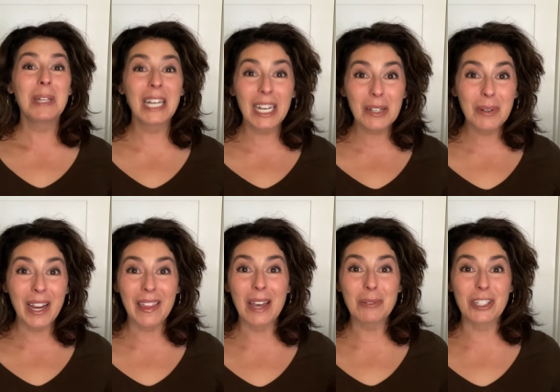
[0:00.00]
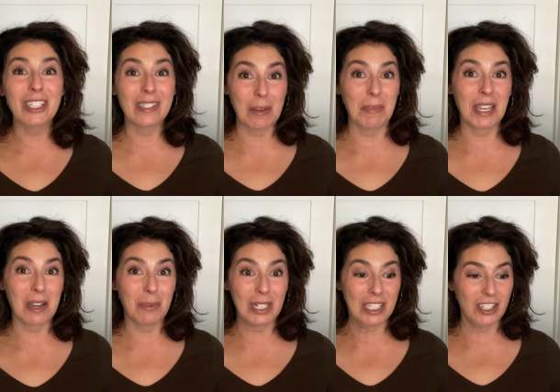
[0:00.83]
And anyway, that was just something I
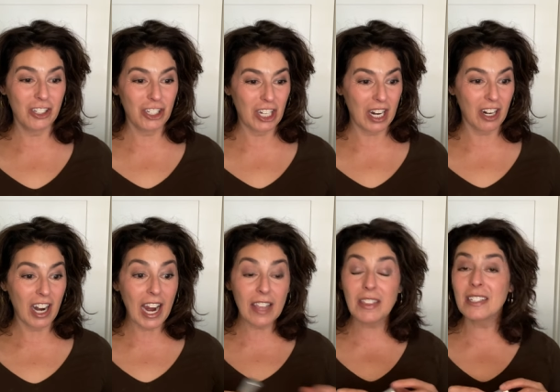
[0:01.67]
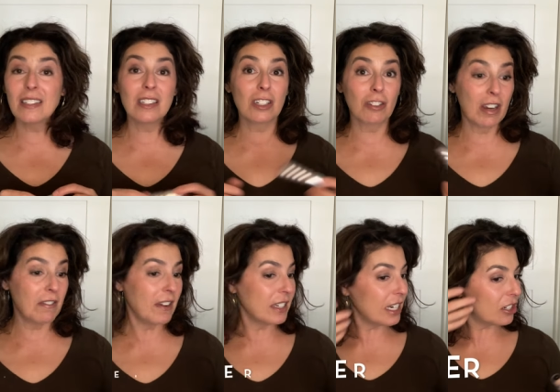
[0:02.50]
wanted to share. And this is a great
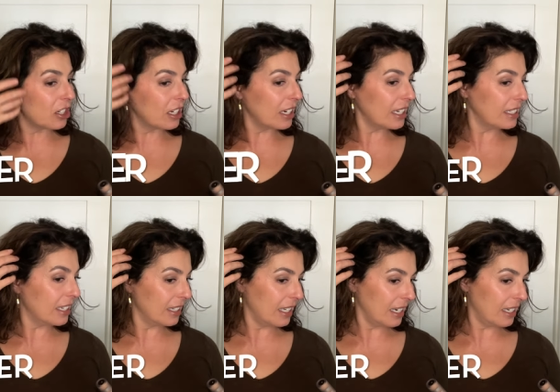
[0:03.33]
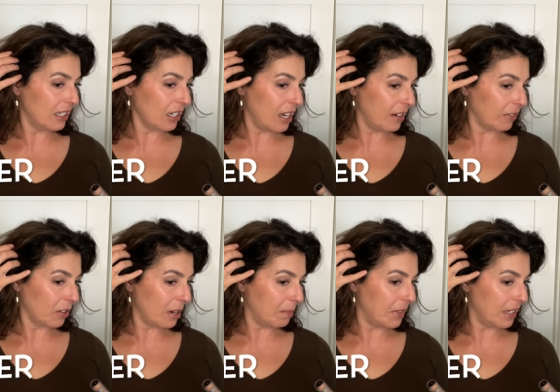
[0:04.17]
foundation. I did get it to
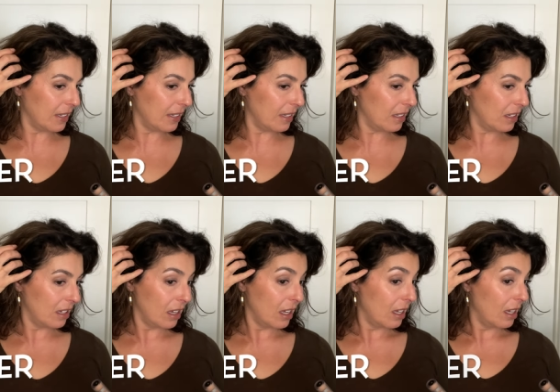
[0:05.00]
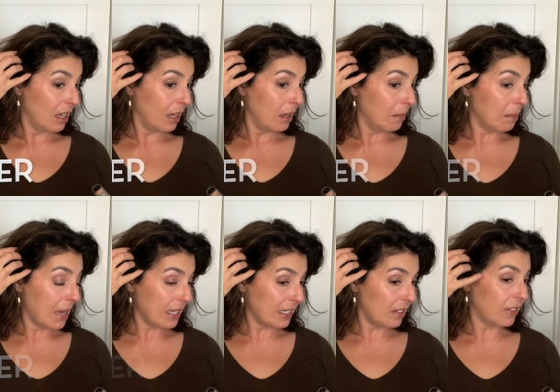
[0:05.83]
cover up this
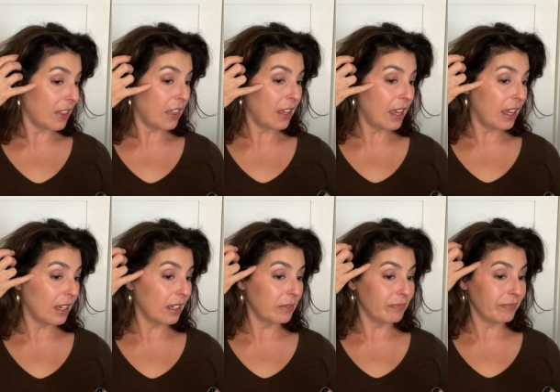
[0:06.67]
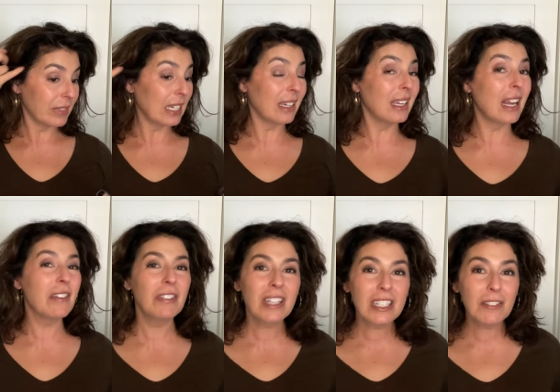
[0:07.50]
mess of a thing. Again, I
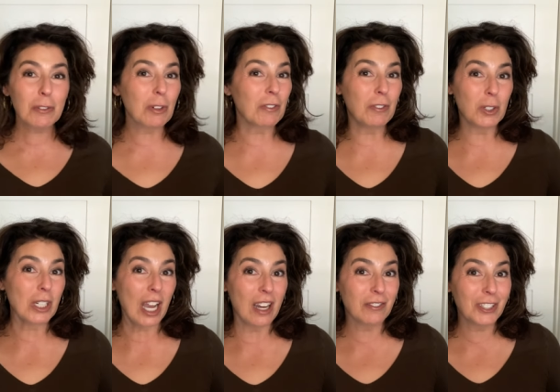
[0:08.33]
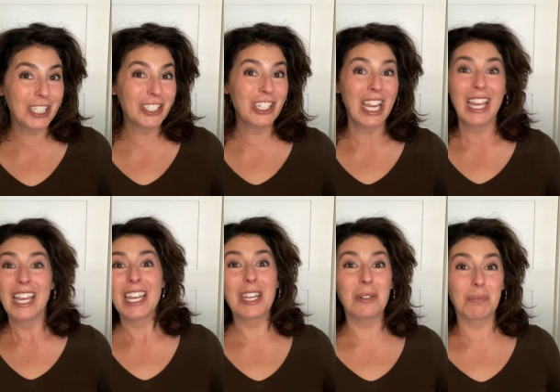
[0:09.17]
feel like if it were full coverage,
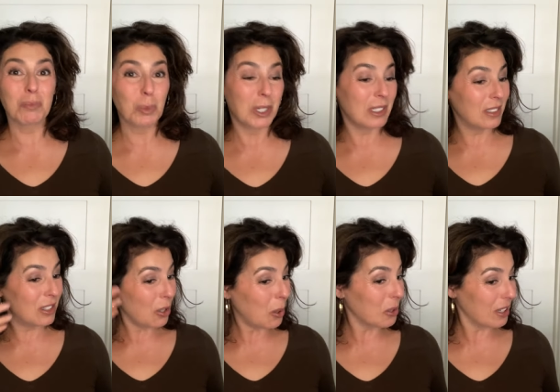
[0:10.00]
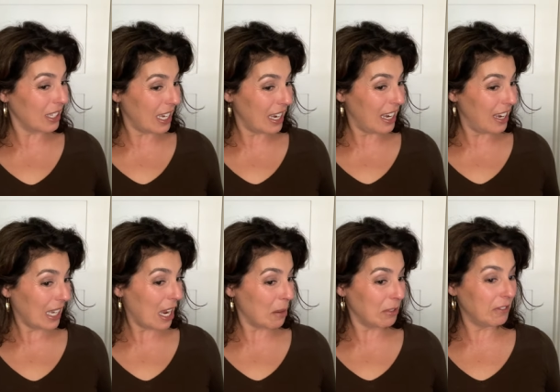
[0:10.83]
it would totally
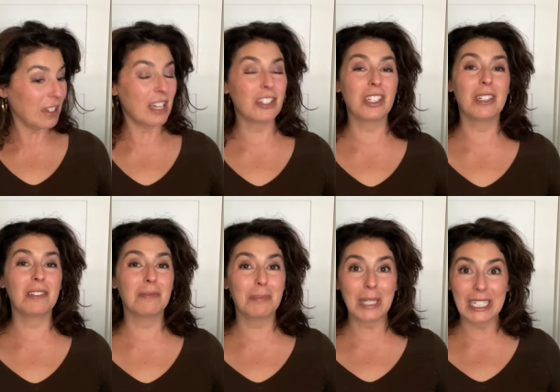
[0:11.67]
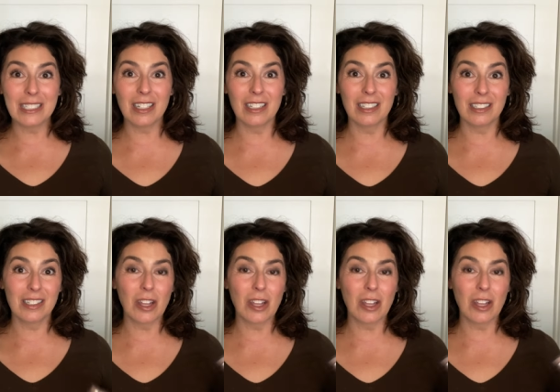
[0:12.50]
camouflage it, but it didn't.